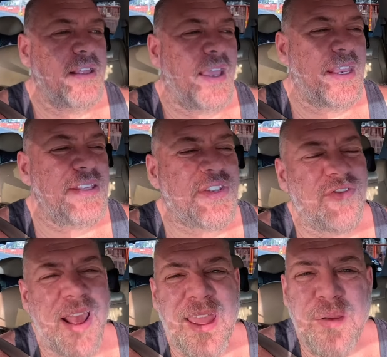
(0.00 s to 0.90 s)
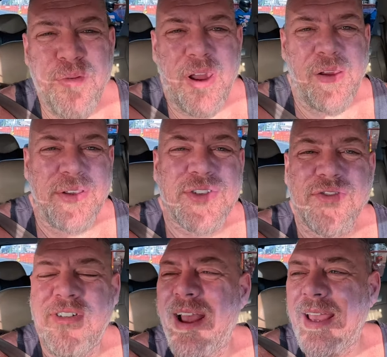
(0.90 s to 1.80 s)
And it's grey, bro. It's
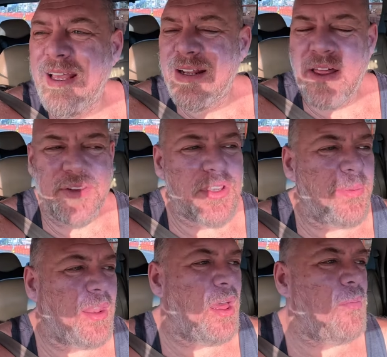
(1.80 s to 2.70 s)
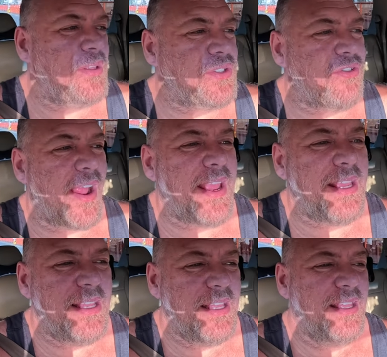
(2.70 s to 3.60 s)
grey, like the top of the line one's grey.